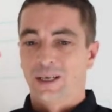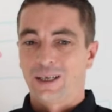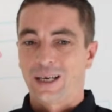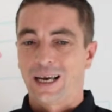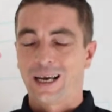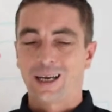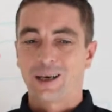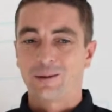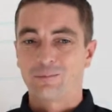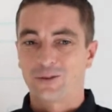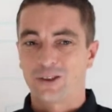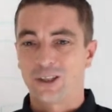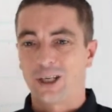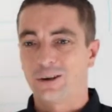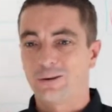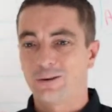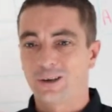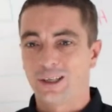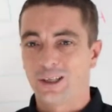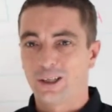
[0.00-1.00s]

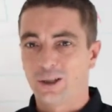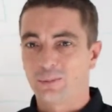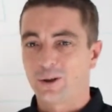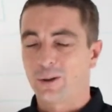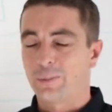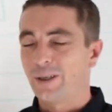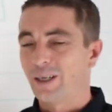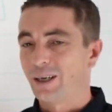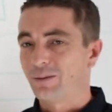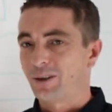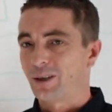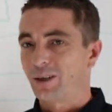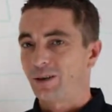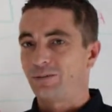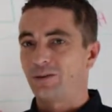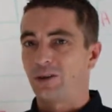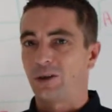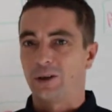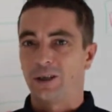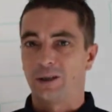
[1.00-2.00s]
generally you probably have enough
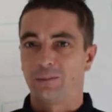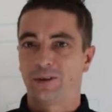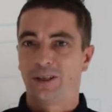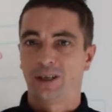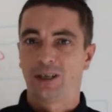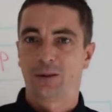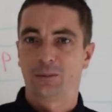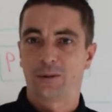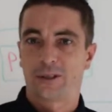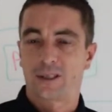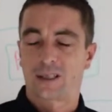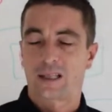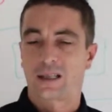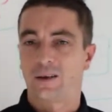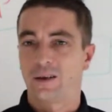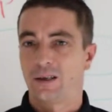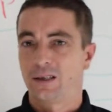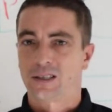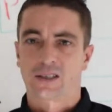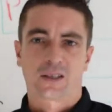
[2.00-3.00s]
time dealing with the
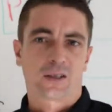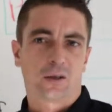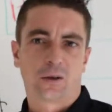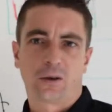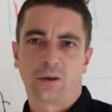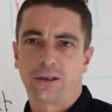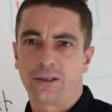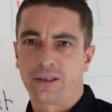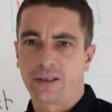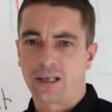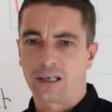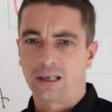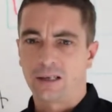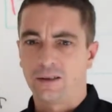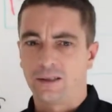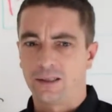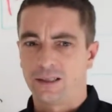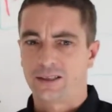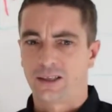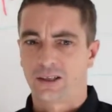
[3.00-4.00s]
clients and talking to the
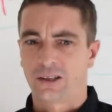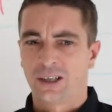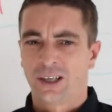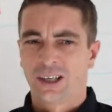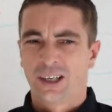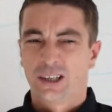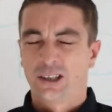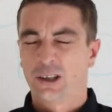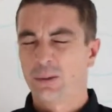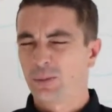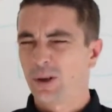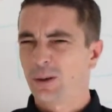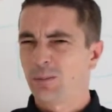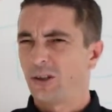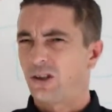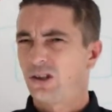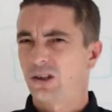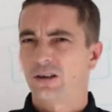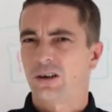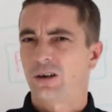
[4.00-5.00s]
clients that you probably
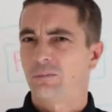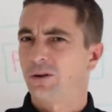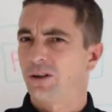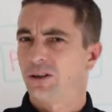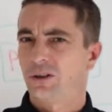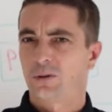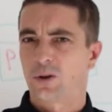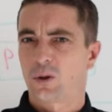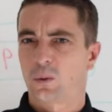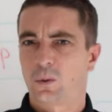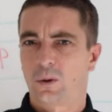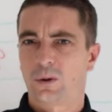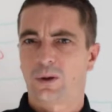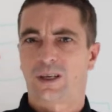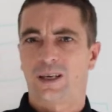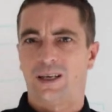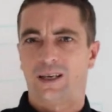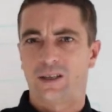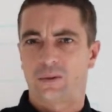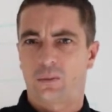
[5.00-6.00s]
should not be doing the work
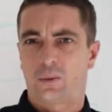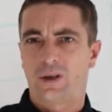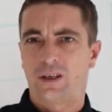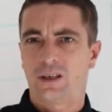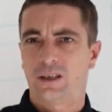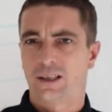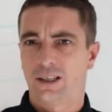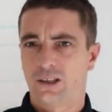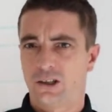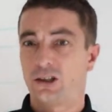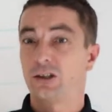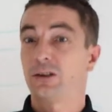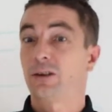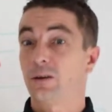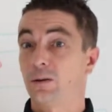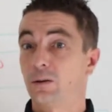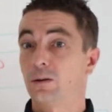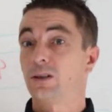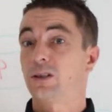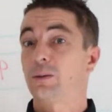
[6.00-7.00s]
as well. It should
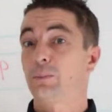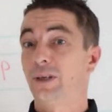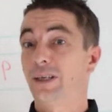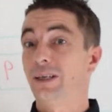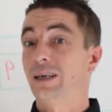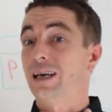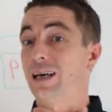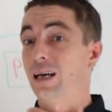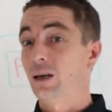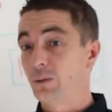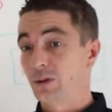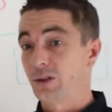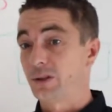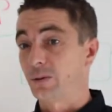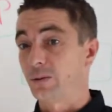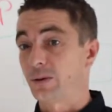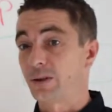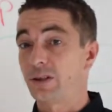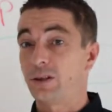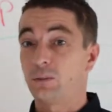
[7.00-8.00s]
always be
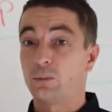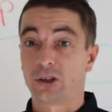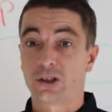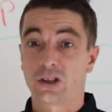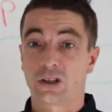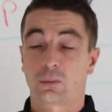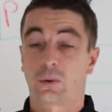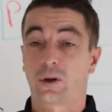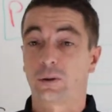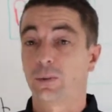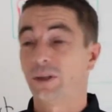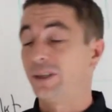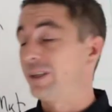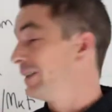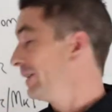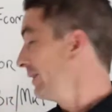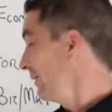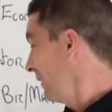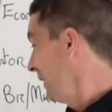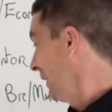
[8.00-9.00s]
outsourced, which is what we
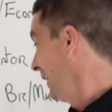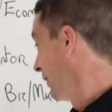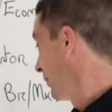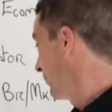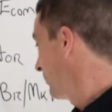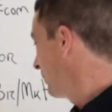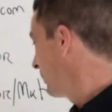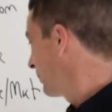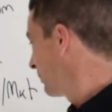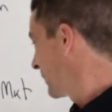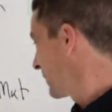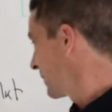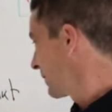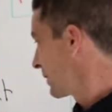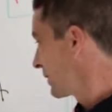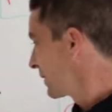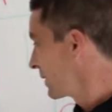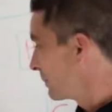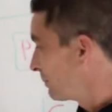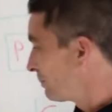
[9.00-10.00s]
did in our own
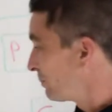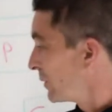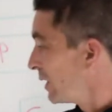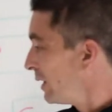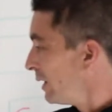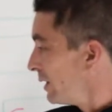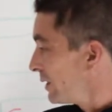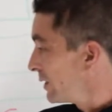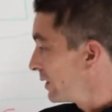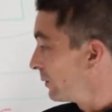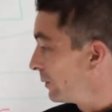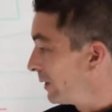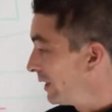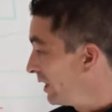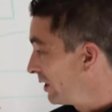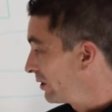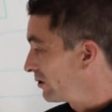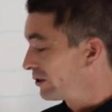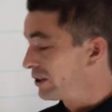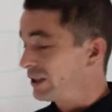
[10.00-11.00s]
business. So
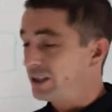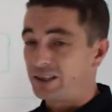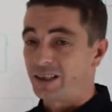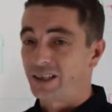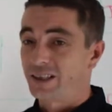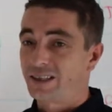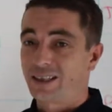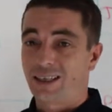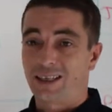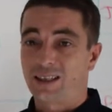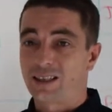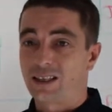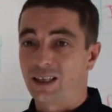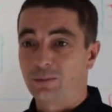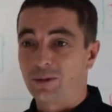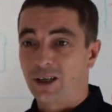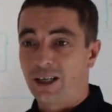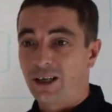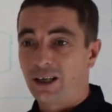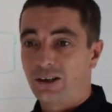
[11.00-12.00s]
agency is the exact same
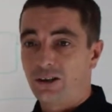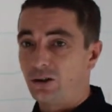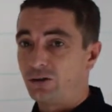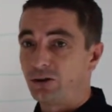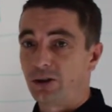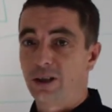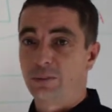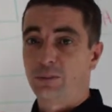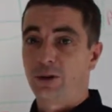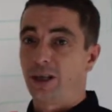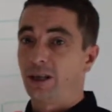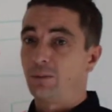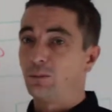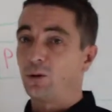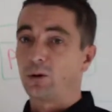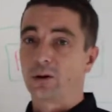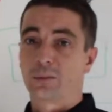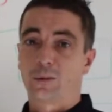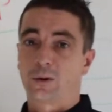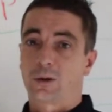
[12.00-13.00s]
again. You're trying to bring in
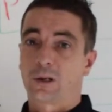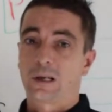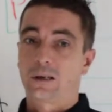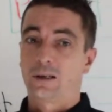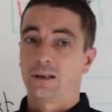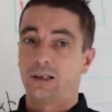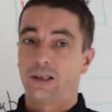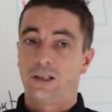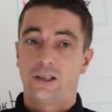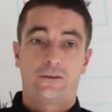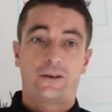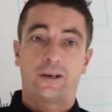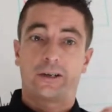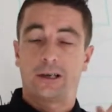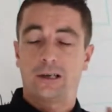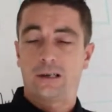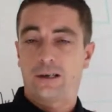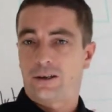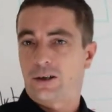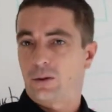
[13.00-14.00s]
more and more clients. You've got a
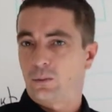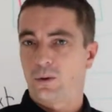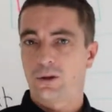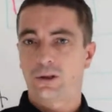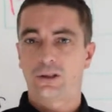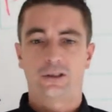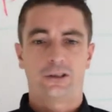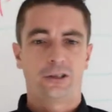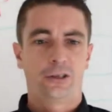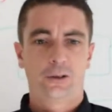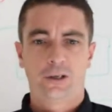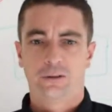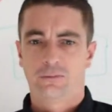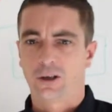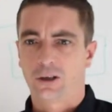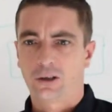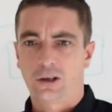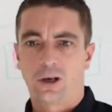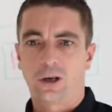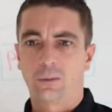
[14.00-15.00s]
lot of work to do. You've
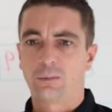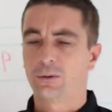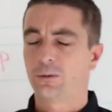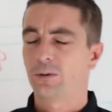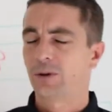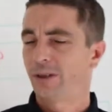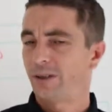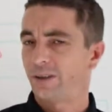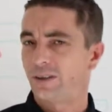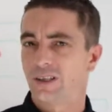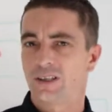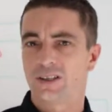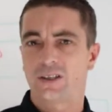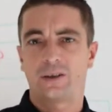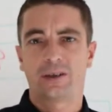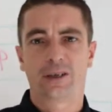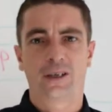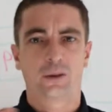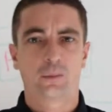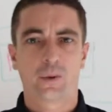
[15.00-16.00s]
got copywriting, design,